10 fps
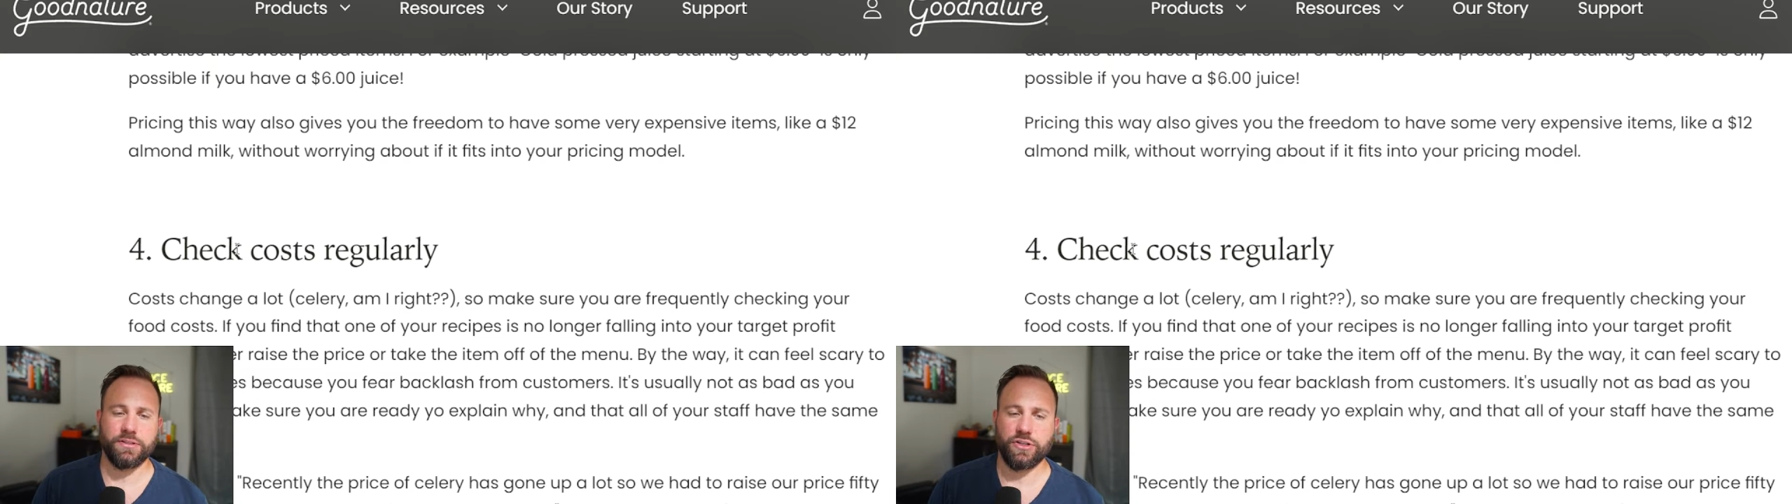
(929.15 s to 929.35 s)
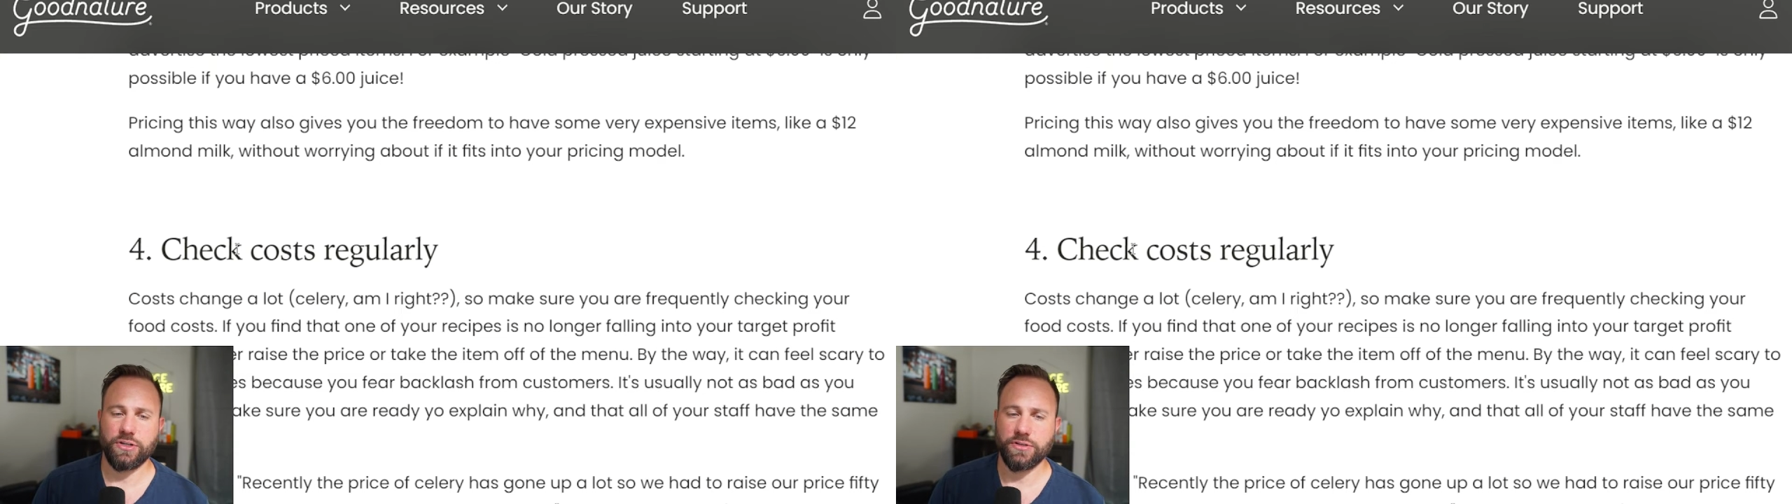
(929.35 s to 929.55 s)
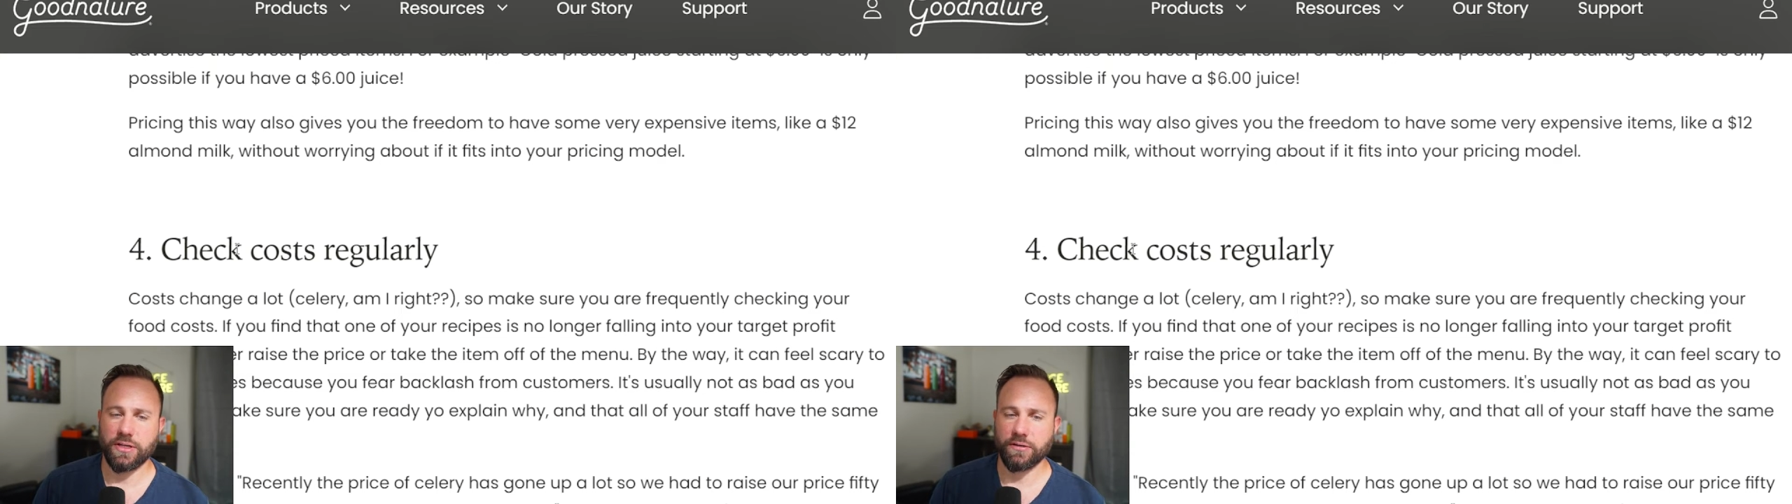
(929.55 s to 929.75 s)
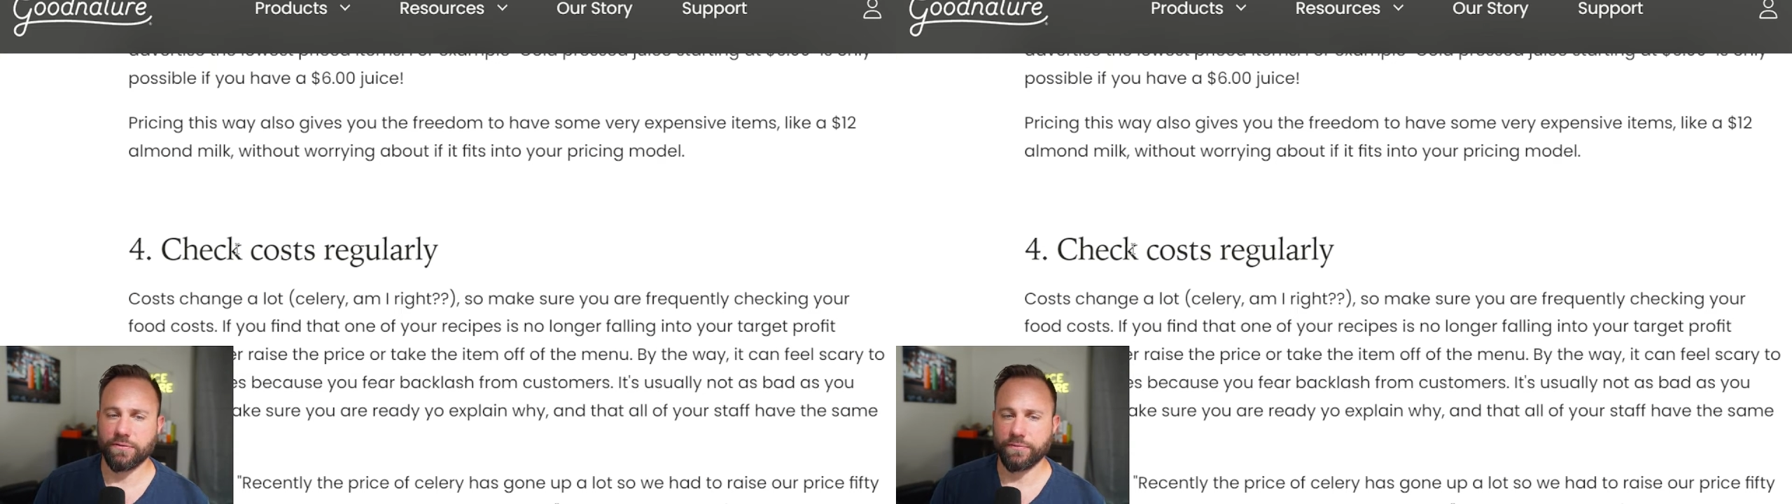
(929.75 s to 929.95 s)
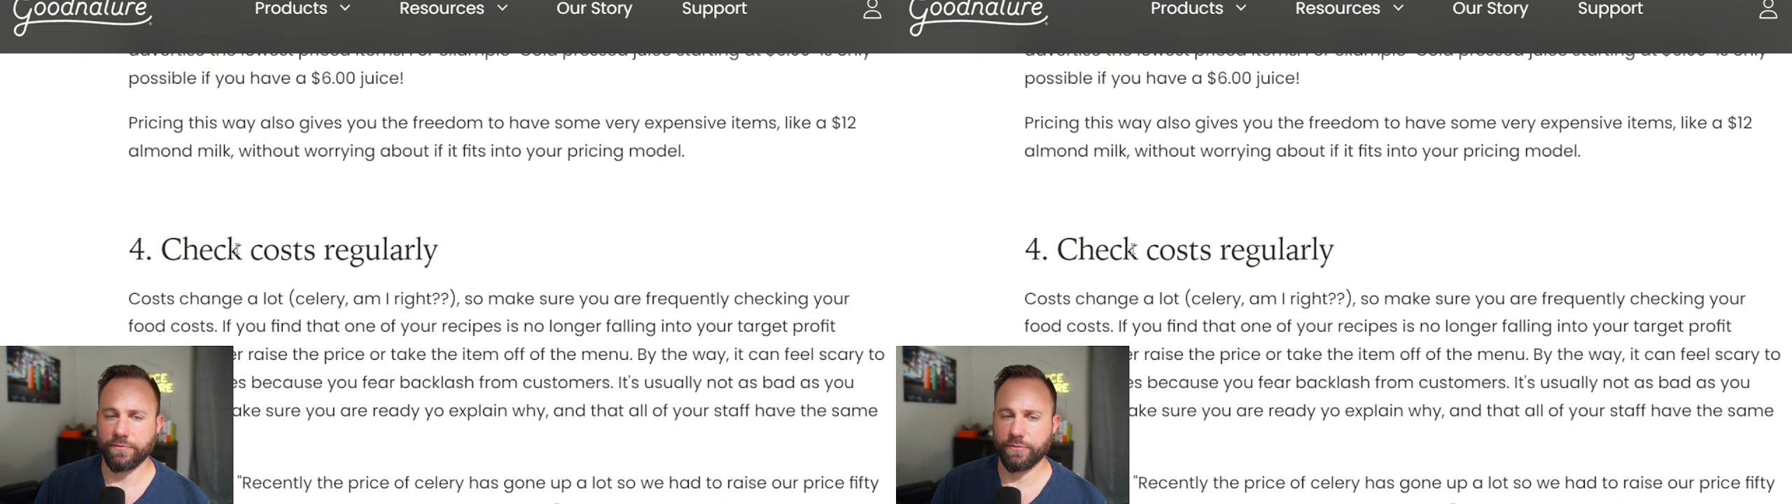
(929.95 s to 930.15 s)
change kind
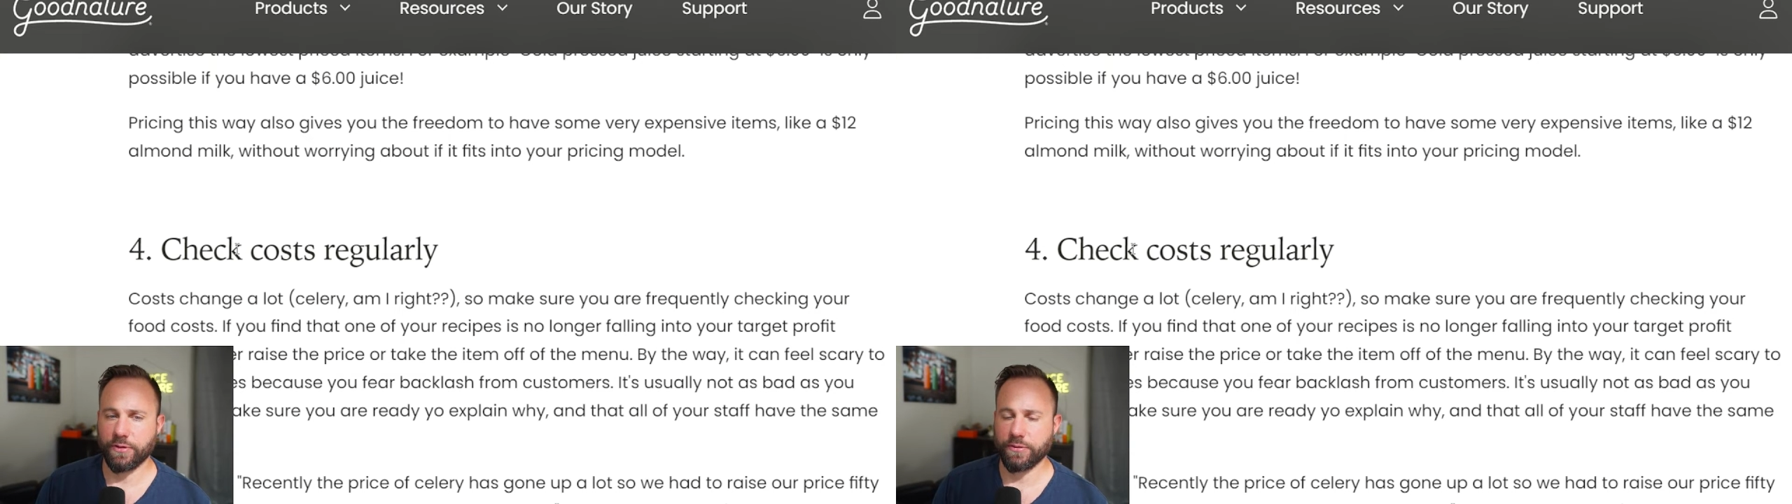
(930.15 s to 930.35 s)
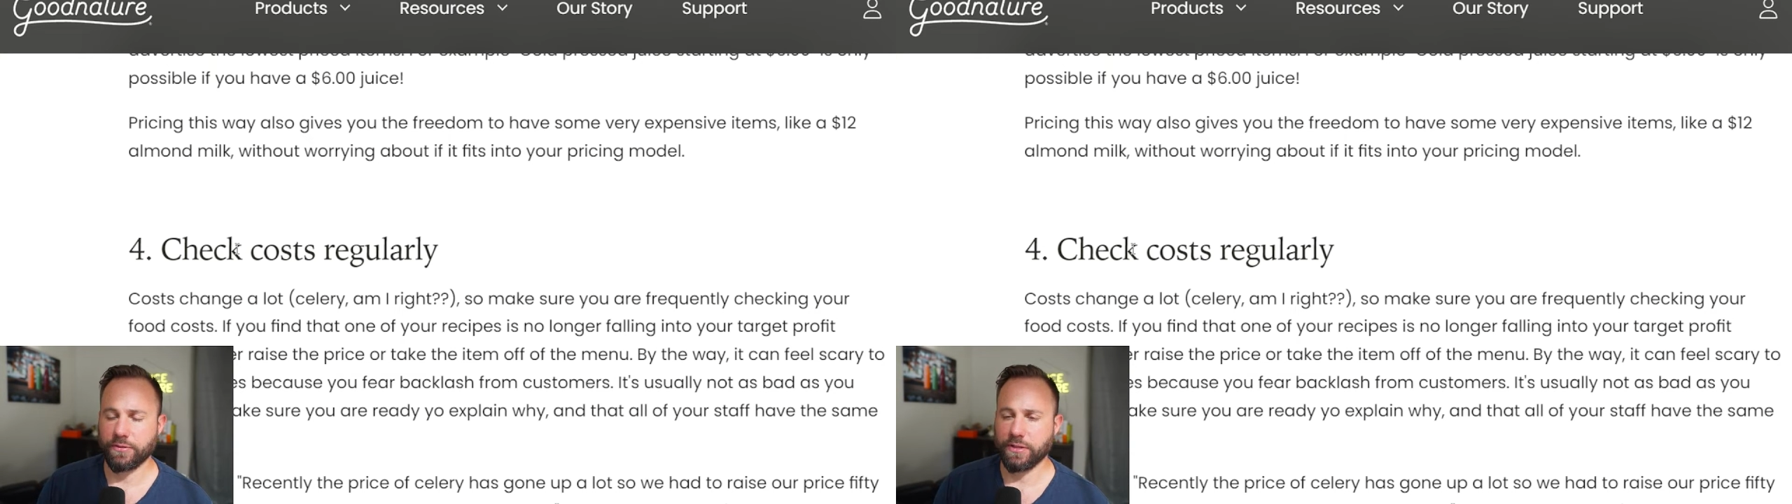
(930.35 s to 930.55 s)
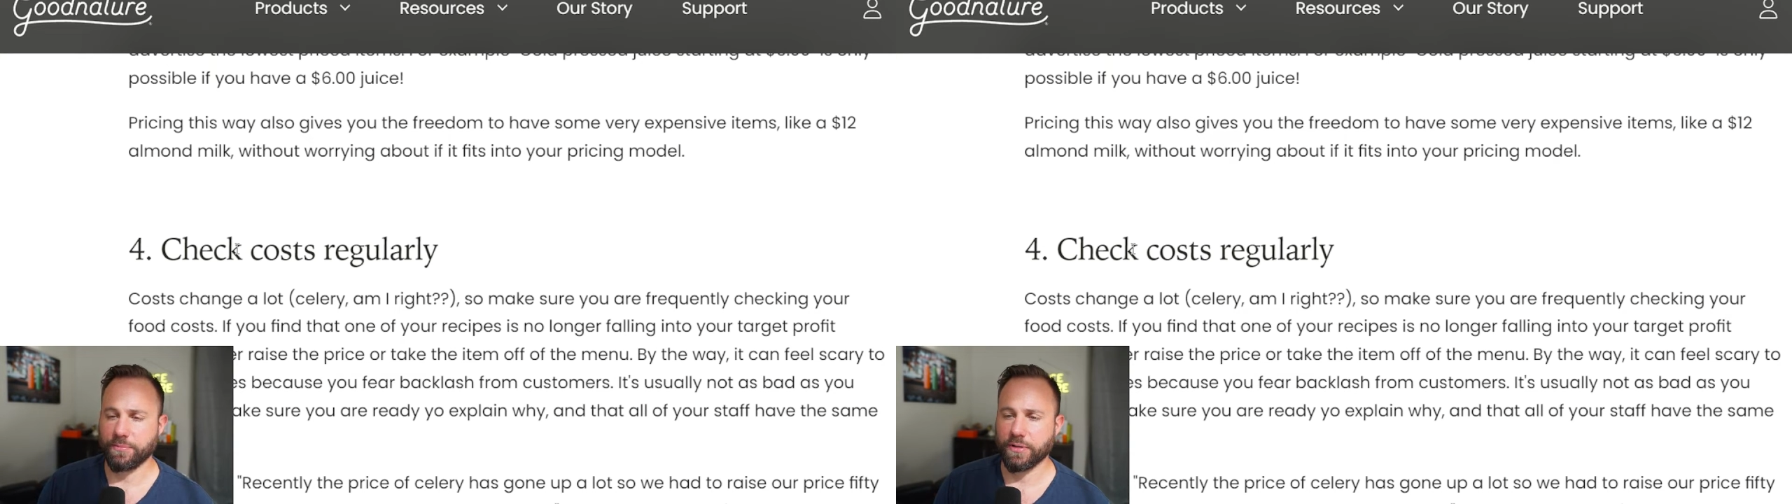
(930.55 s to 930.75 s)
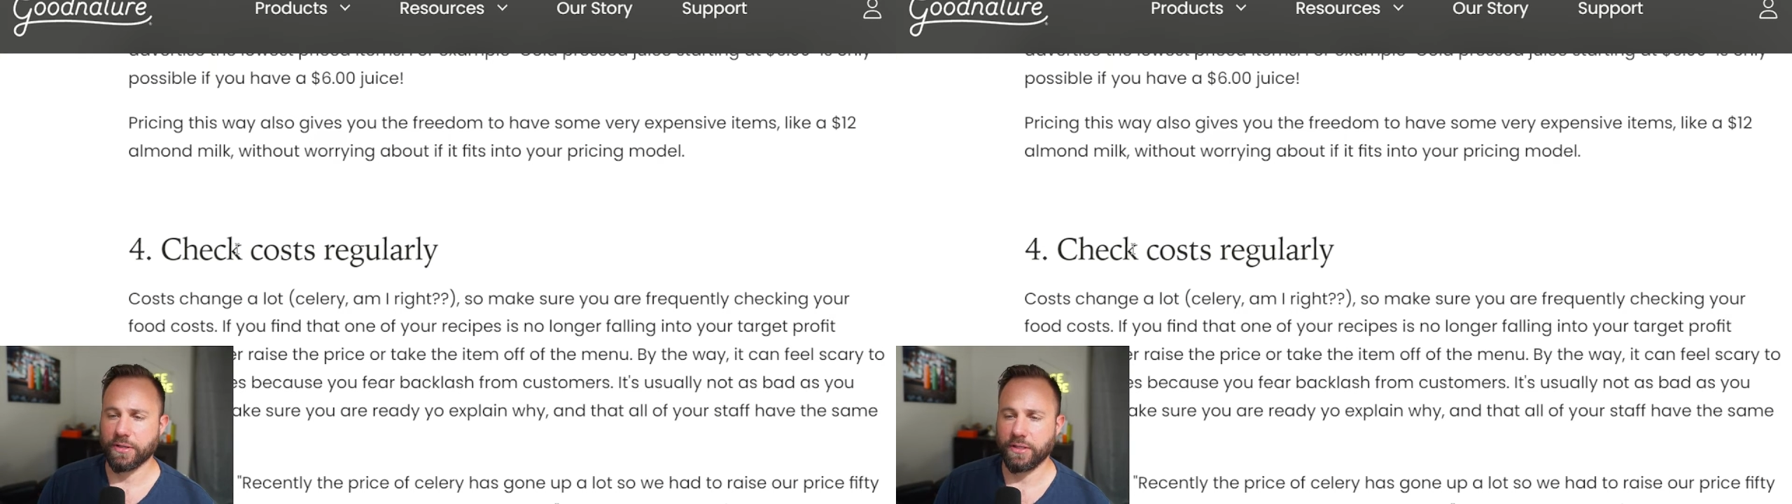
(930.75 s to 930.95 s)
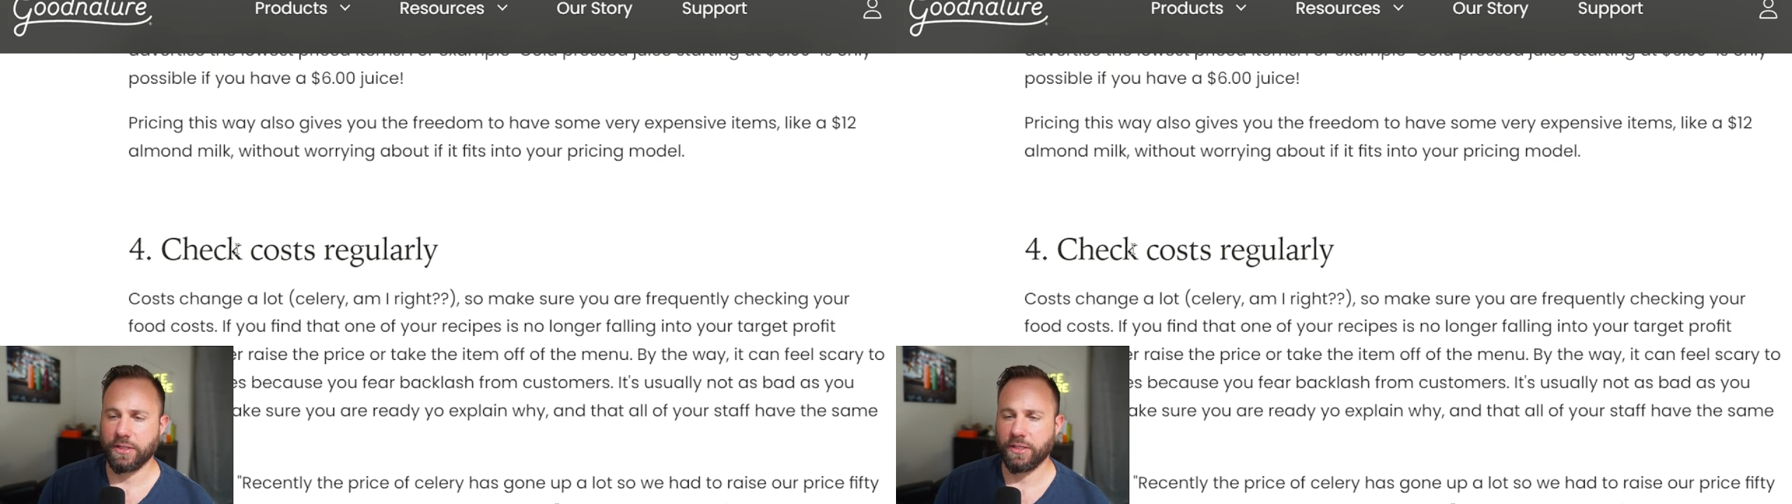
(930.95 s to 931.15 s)
of frequently, but